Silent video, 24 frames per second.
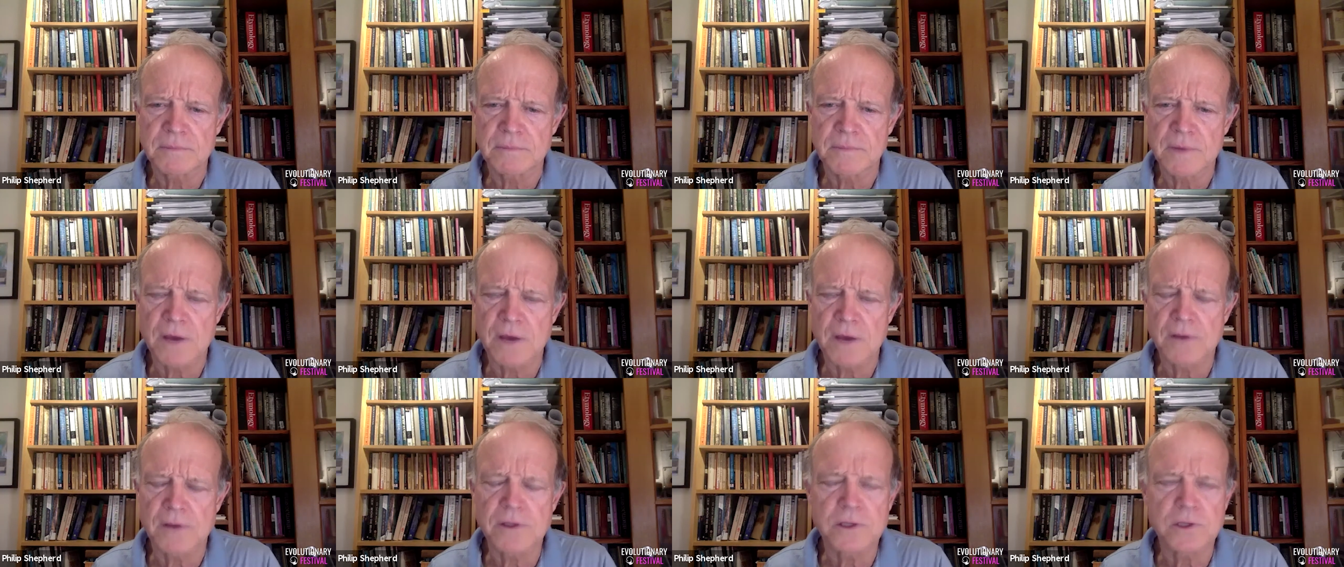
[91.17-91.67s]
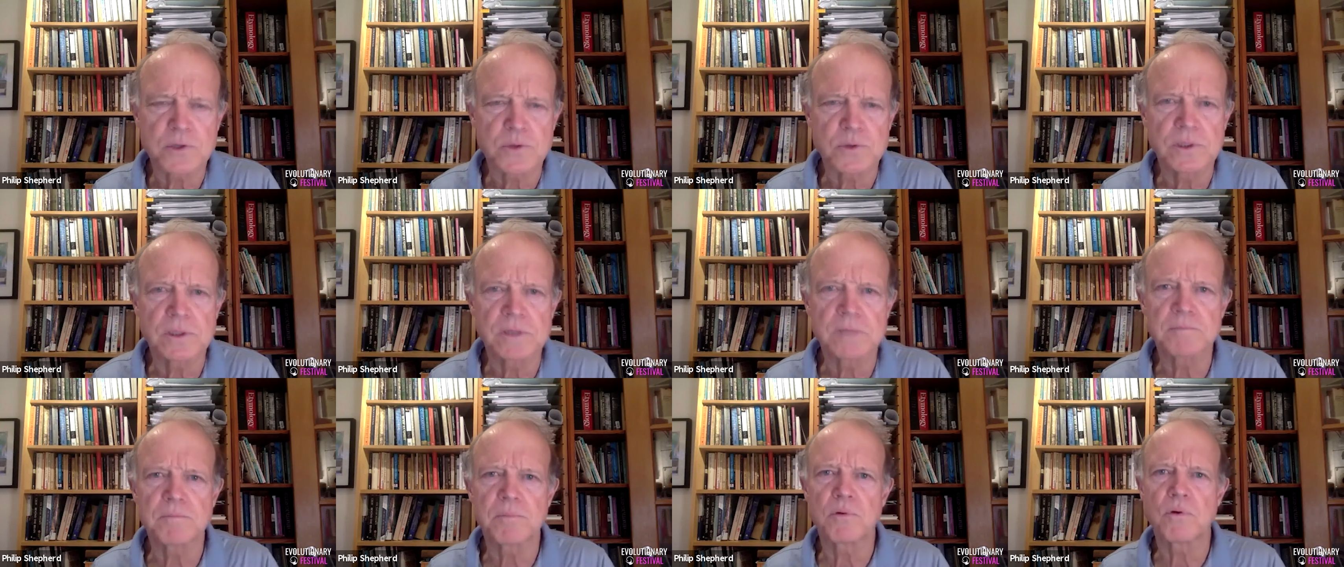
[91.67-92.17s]
I think it's
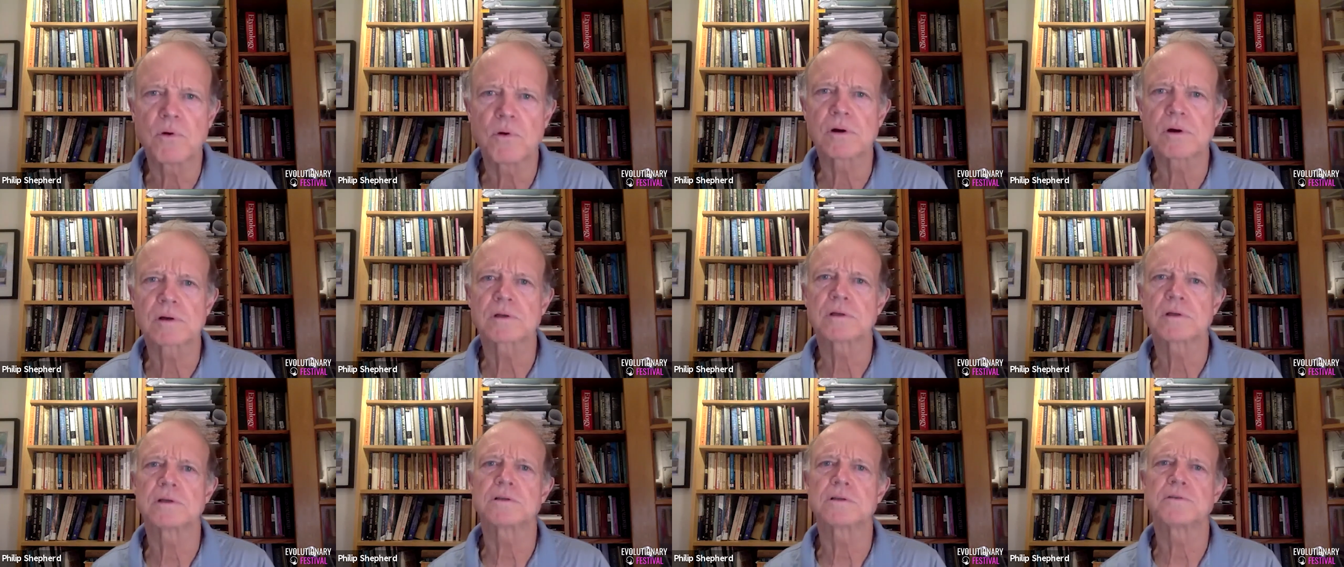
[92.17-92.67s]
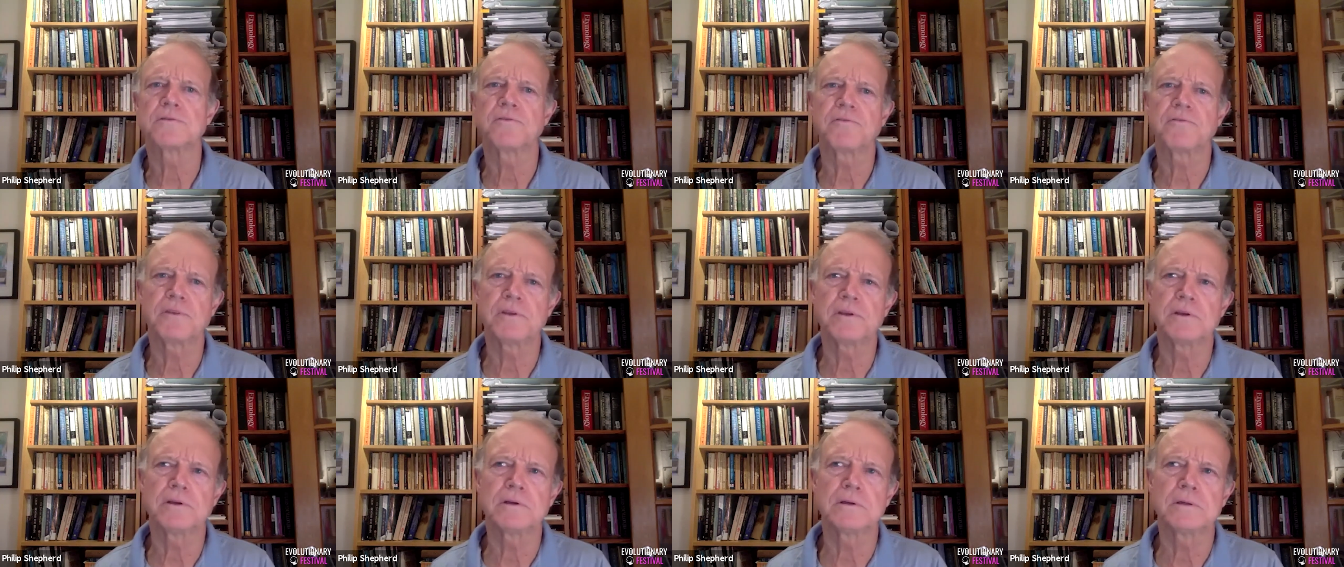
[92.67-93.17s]
really important to
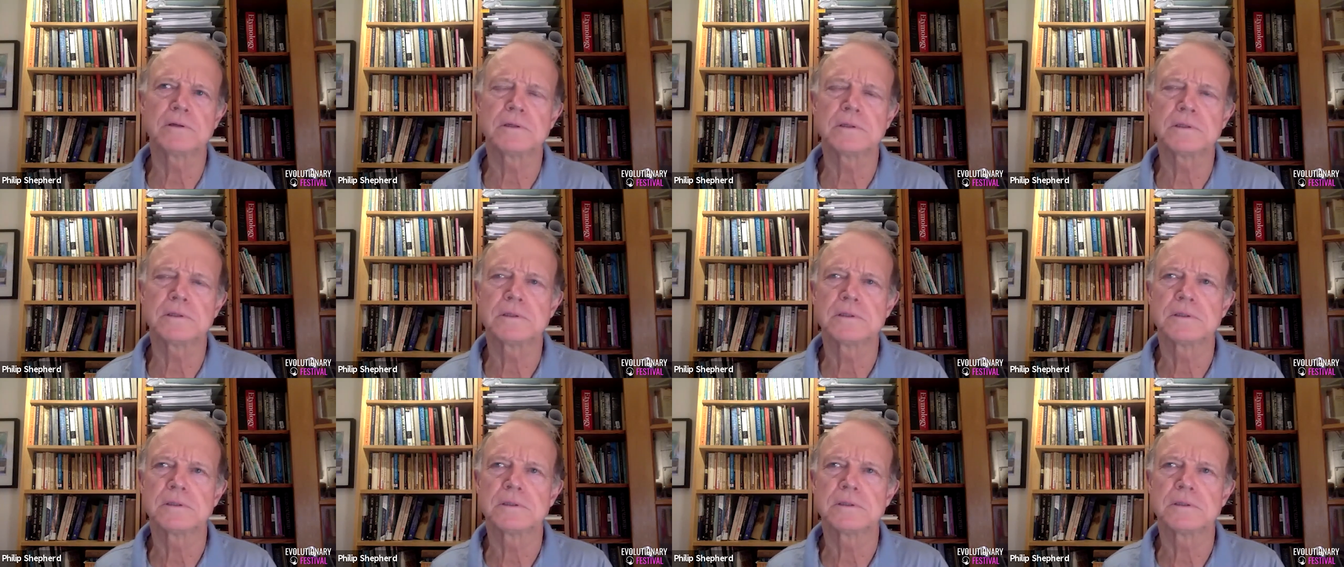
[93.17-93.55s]
feel